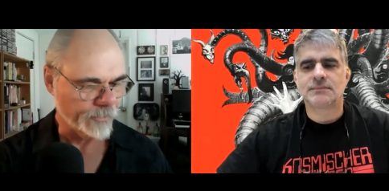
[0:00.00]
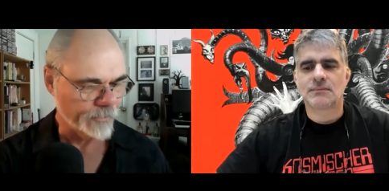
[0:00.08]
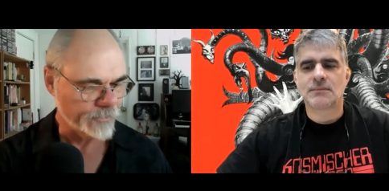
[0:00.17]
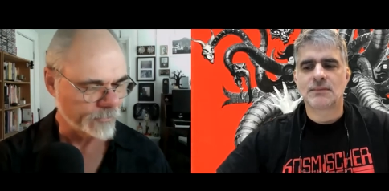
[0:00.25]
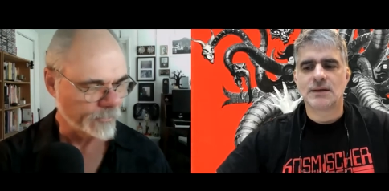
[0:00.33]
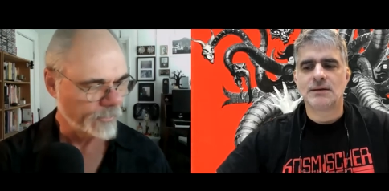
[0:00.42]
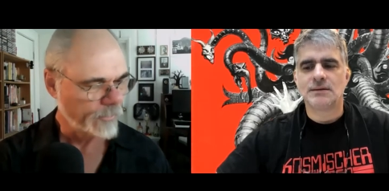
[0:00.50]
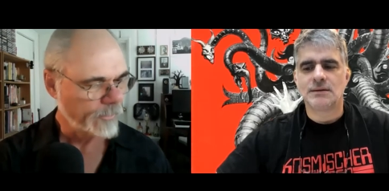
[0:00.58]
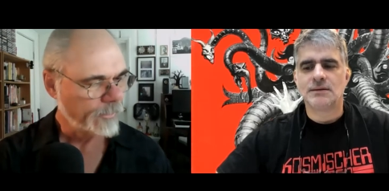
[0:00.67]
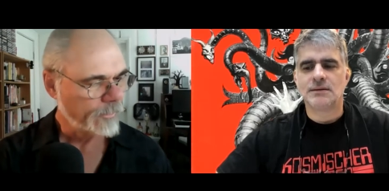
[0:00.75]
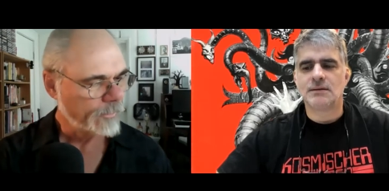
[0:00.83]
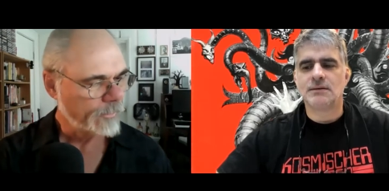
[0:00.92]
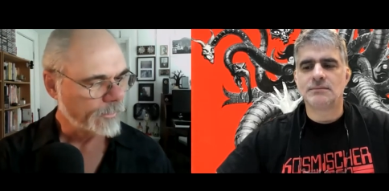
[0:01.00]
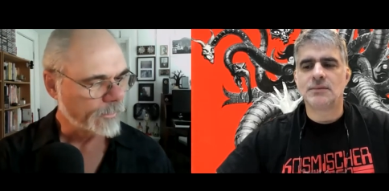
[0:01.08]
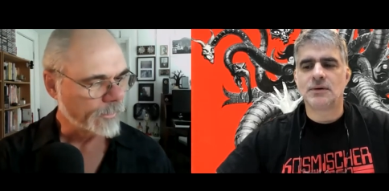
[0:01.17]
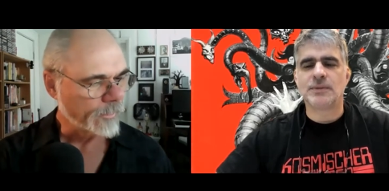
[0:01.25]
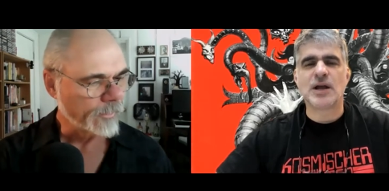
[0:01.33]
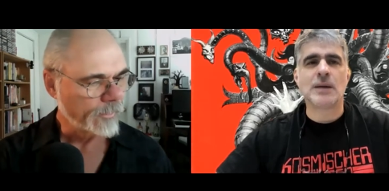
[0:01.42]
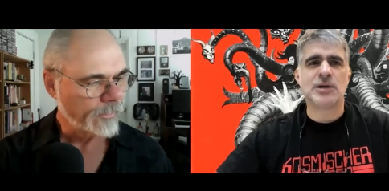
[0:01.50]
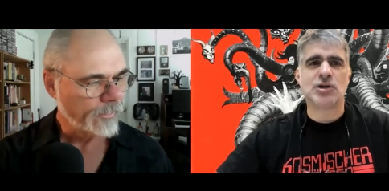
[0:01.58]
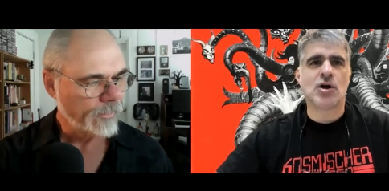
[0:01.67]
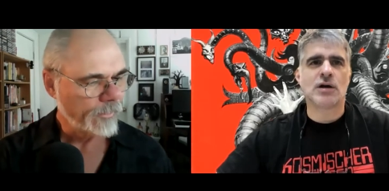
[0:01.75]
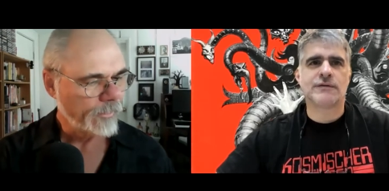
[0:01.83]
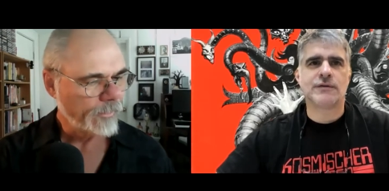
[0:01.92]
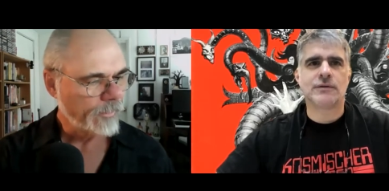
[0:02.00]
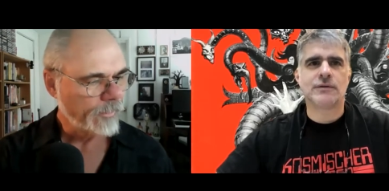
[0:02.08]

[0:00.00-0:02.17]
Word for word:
Speaker 1: And, uh, or becoming dog food,